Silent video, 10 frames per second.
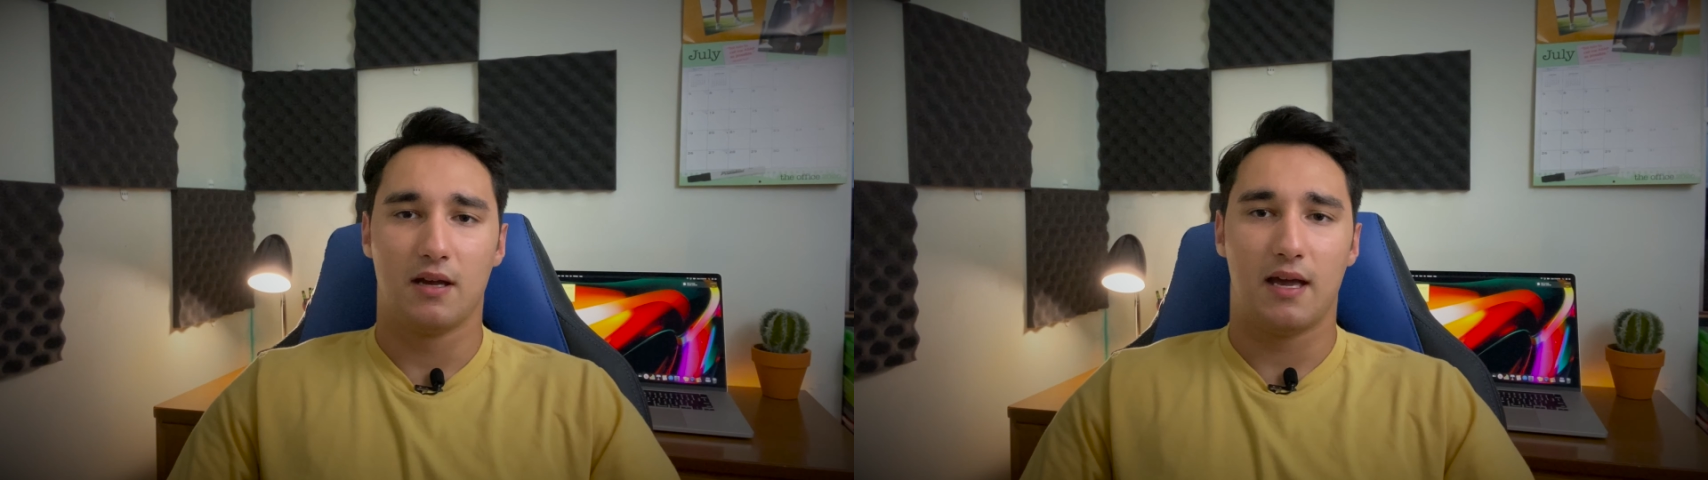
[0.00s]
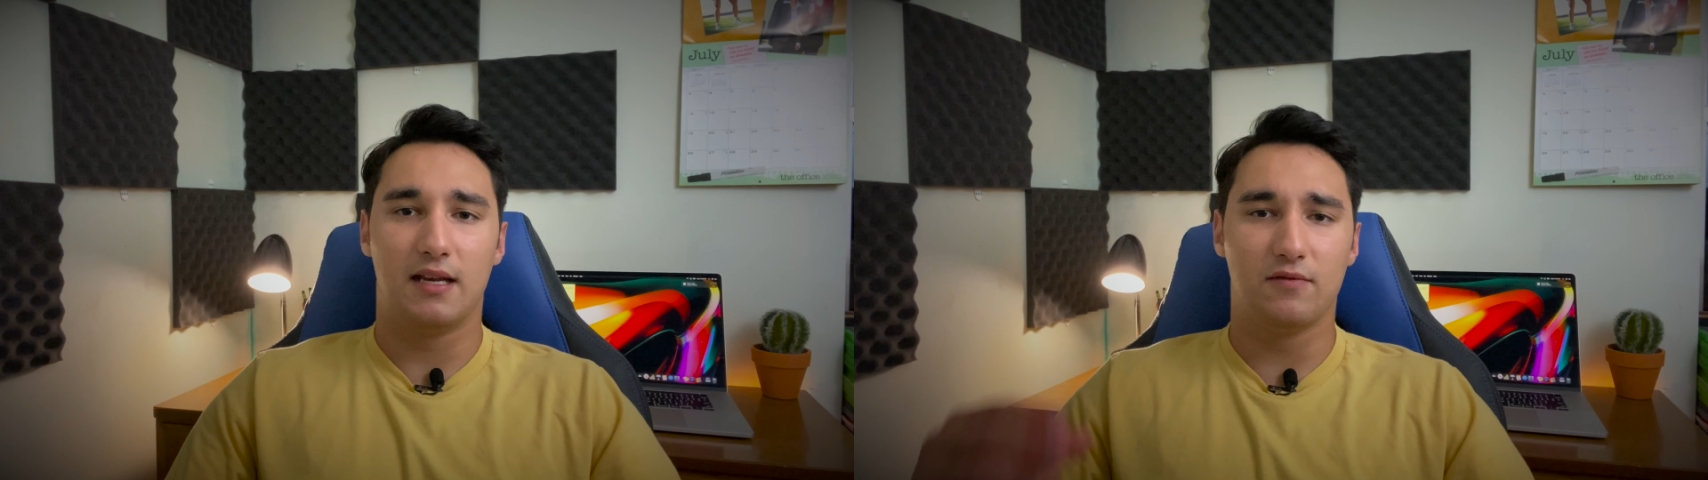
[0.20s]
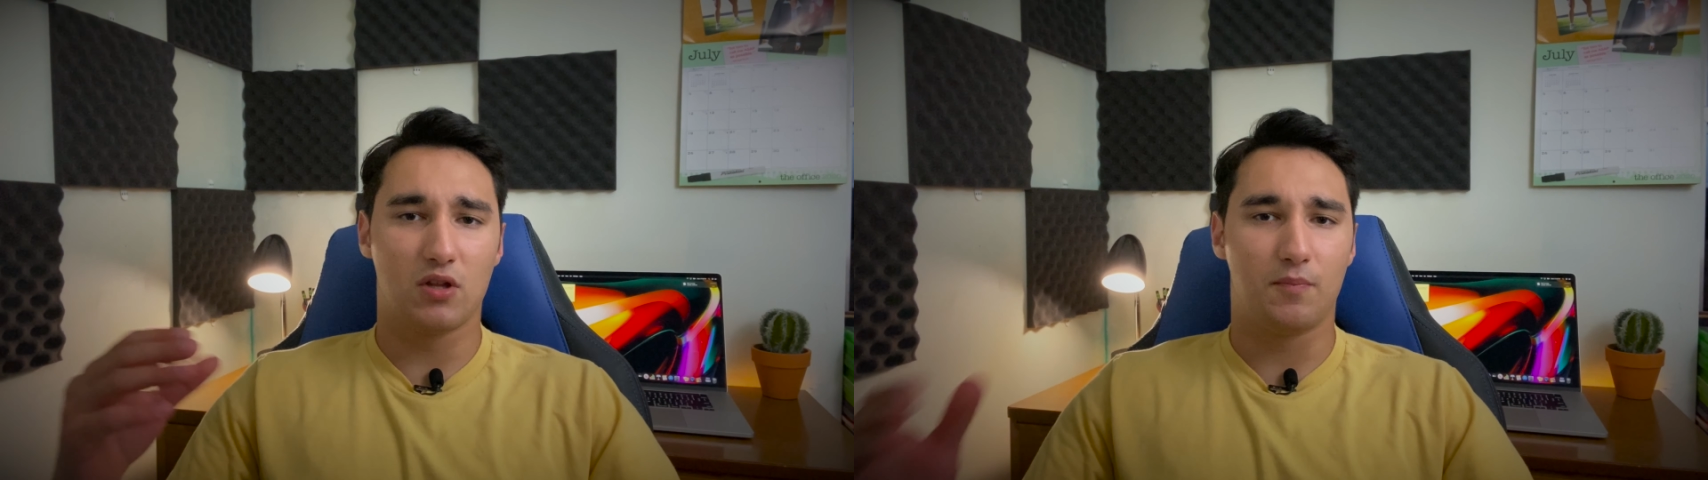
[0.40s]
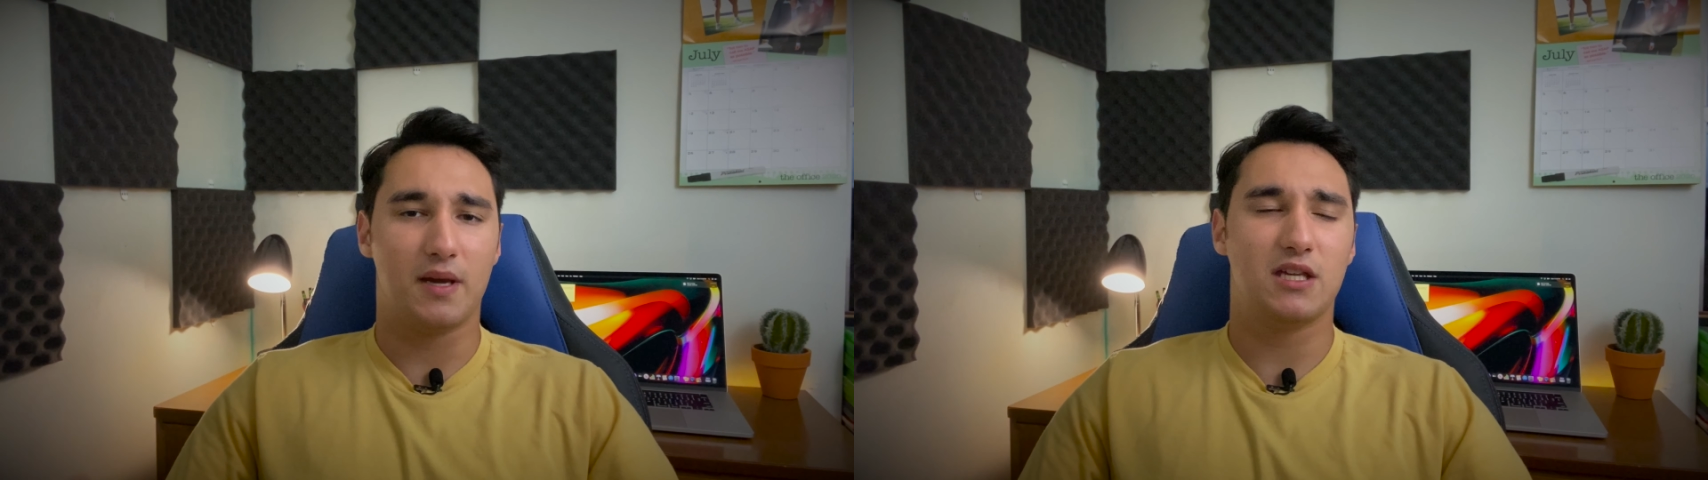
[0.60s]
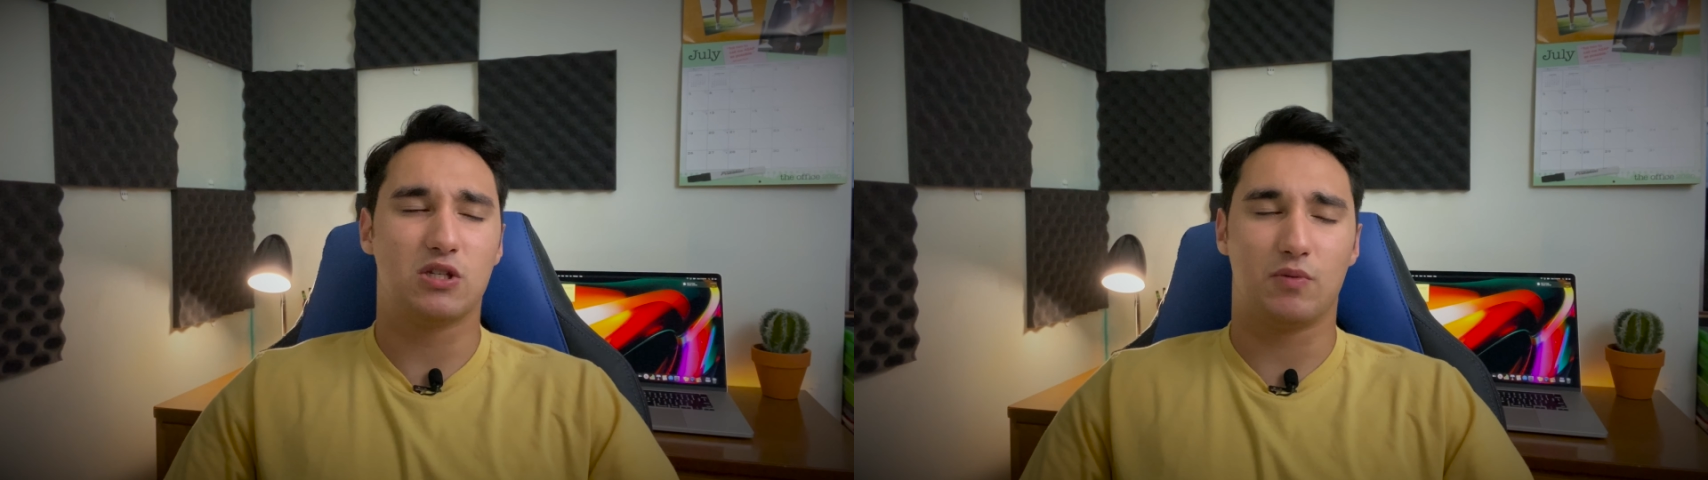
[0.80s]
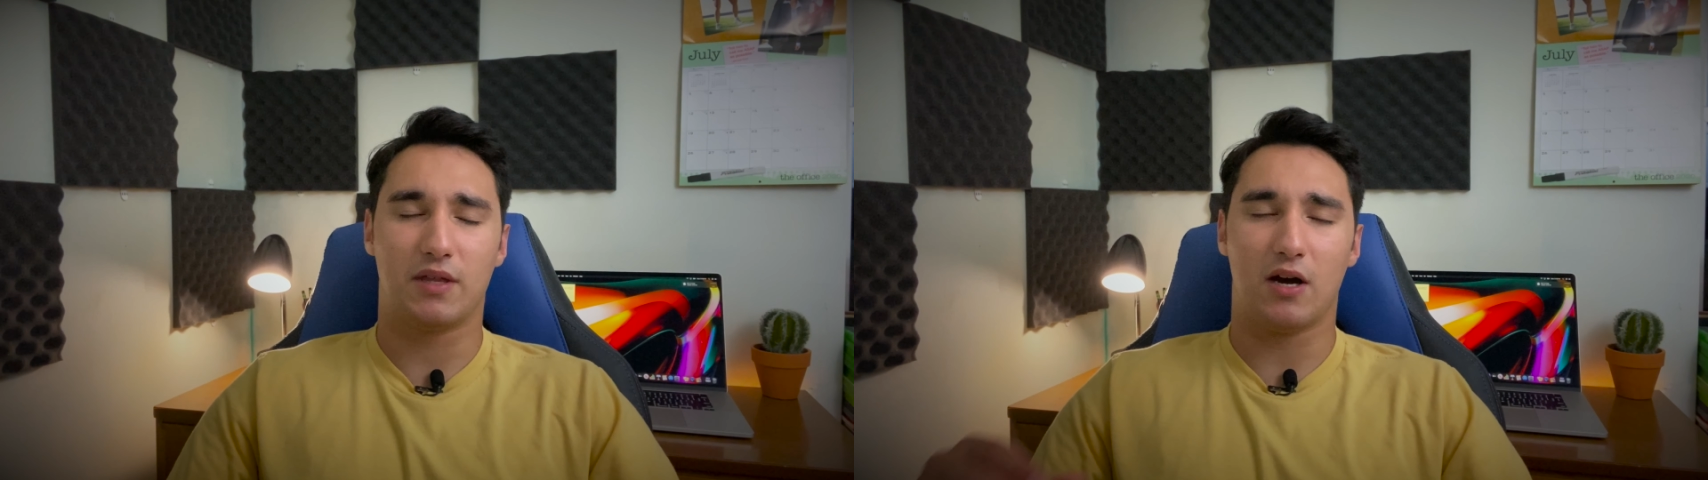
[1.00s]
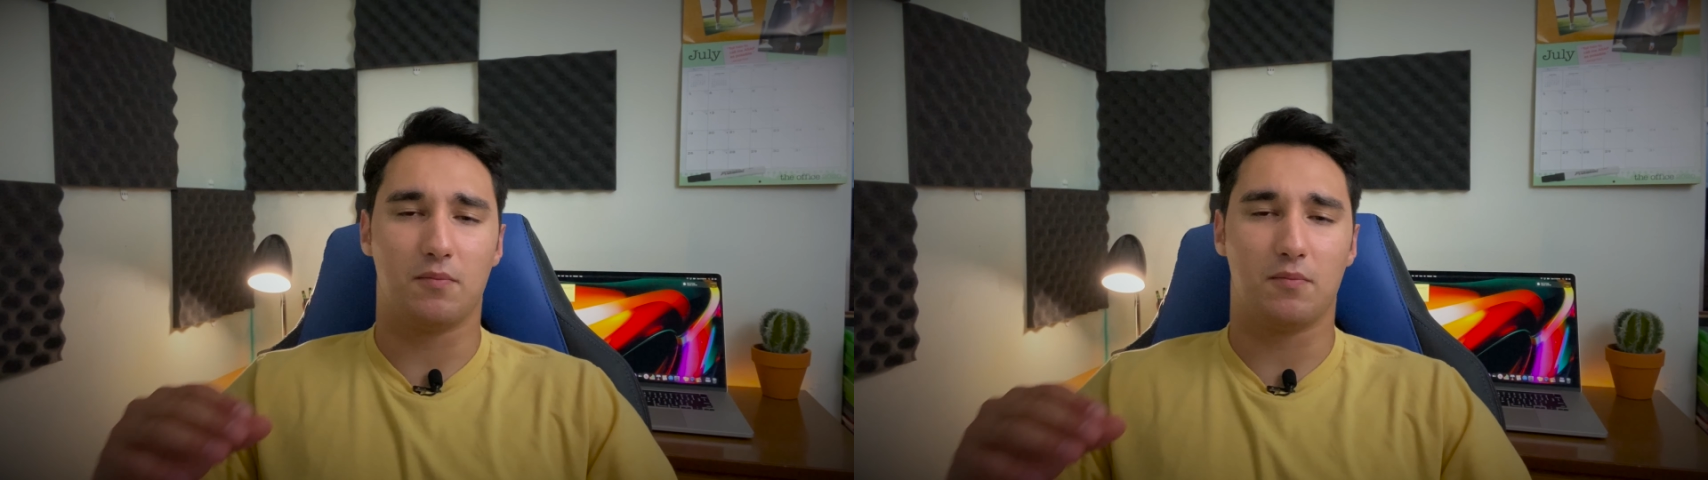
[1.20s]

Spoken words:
and even the bass without